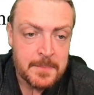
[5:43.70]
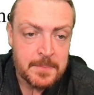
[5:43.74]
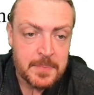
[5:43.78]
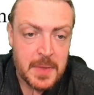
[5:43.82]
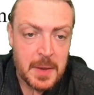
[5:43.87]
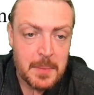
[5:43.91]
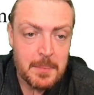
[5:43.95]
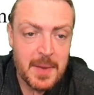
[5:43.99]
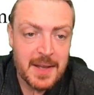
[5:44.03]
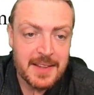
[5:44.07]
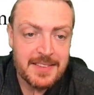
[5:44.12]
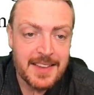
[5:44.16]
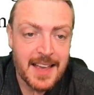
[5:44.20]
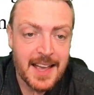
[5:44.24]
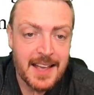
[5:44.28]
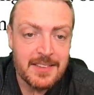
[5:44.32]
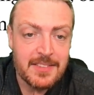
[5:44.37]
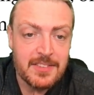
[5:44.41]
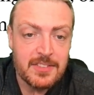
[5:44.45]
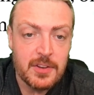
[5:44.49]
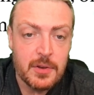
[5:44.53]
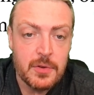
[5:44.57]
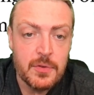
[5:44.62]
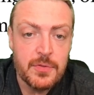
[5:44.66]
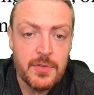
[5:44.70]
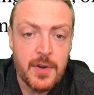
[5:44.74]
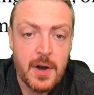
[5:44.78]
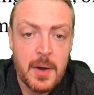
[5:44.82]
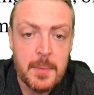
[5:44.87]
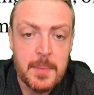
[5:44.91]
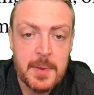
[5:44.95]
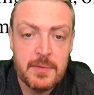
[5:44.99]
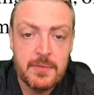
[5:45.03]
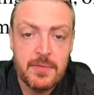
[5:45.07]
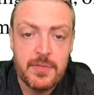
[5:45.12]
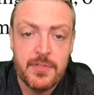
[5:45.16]
Meta has so far
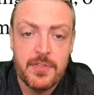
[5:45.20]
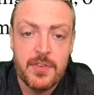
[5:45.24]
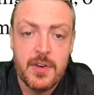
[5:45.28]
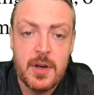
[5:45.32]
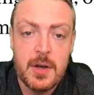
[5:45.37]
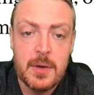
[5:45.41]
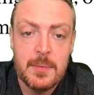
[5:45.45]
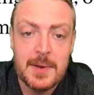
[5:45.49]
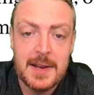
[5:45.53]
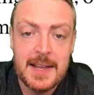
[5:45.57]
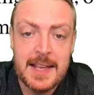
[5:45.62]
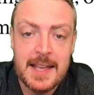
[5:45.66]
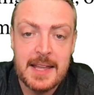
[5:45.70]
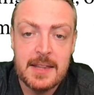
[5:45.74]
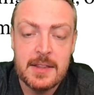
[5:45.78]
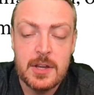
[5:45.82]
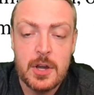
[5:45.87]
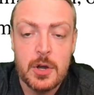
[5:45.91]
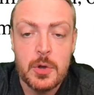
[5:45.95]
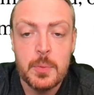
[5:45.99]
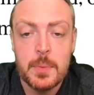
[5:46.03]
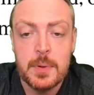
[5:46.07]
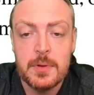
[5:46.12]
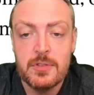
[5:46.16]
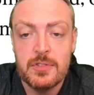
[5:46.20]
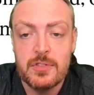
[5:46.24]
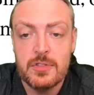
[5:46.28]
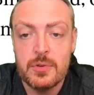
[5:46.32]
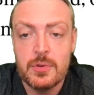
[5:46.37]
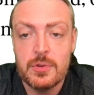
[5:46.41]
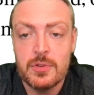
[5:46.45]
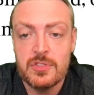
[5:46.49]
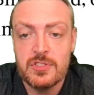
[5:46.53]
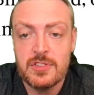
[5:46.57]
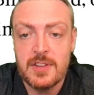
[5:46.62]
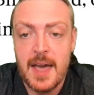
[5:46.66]
been firmly in the open
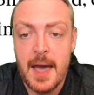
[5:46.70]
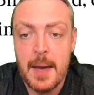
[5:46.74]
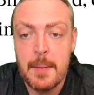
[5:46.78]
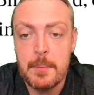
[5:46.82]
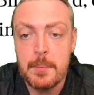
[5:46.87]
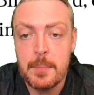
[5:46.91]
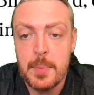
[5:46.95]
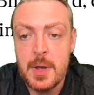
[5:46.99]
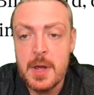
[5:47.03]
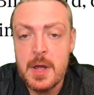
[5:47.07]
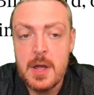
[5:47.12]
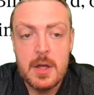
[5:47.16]
source camp,